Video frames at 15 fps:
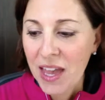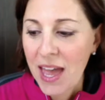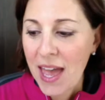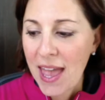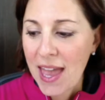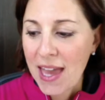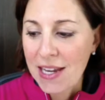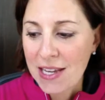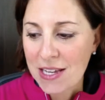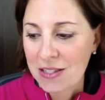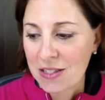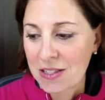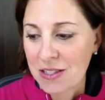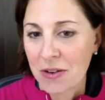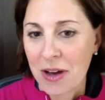Annie,
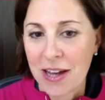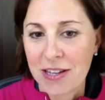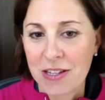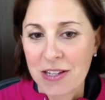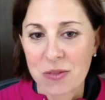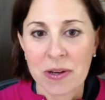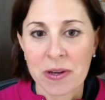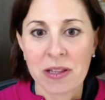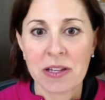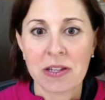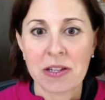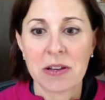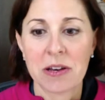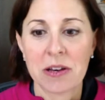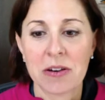so I just want to let
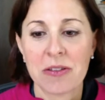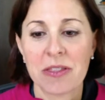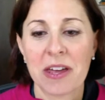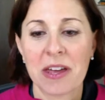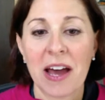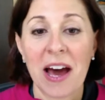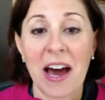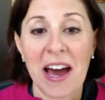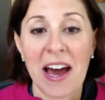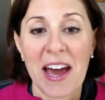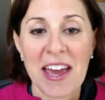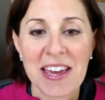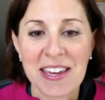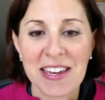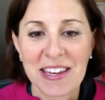you know that
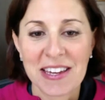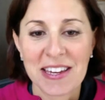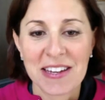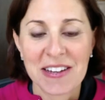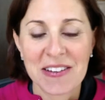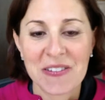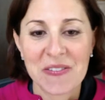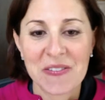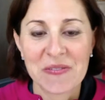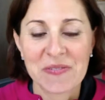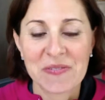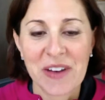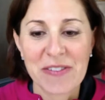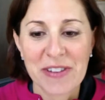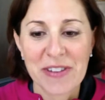
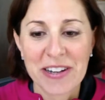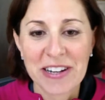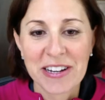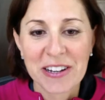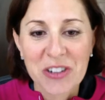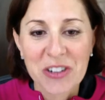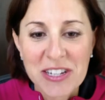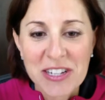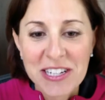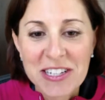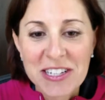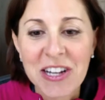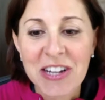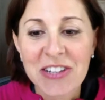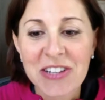my friend Crazy
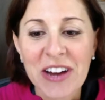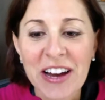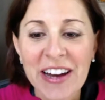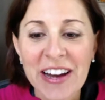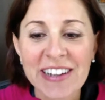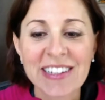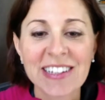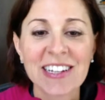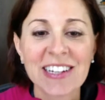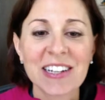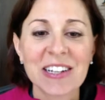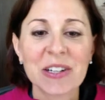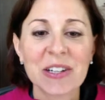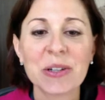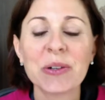Cassandra,
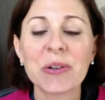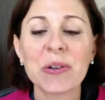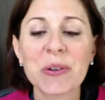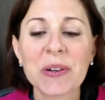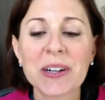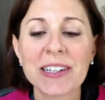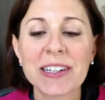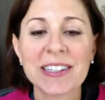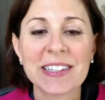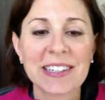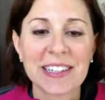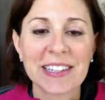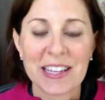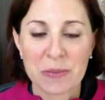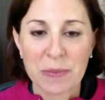who
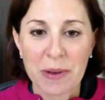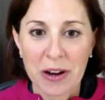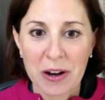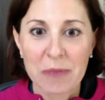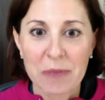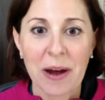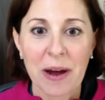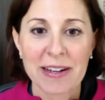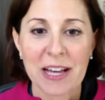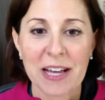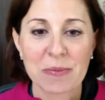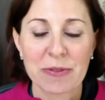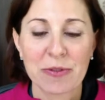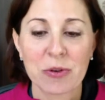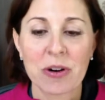has been on our podcast
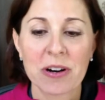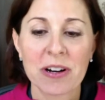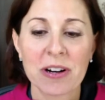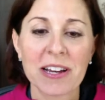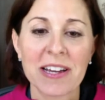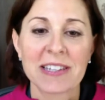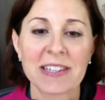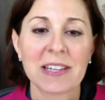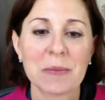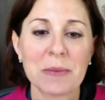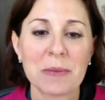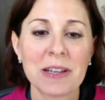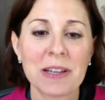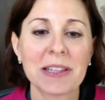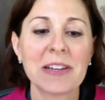before, sent me
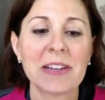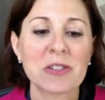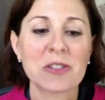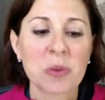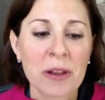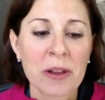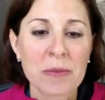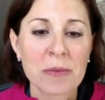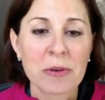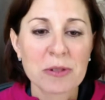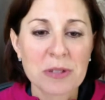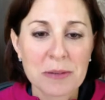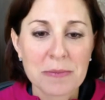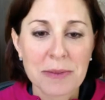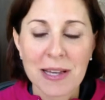a link to one of the most
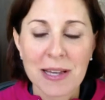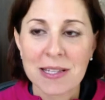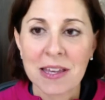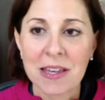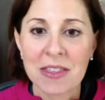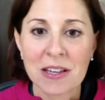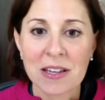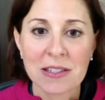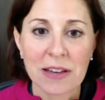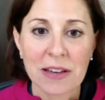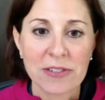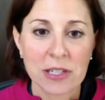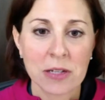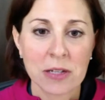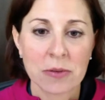amazing things I've
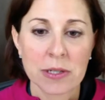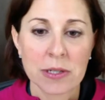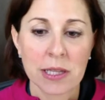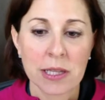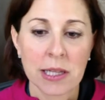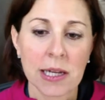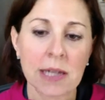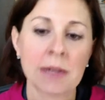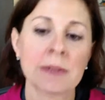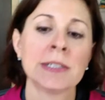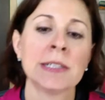seen recently.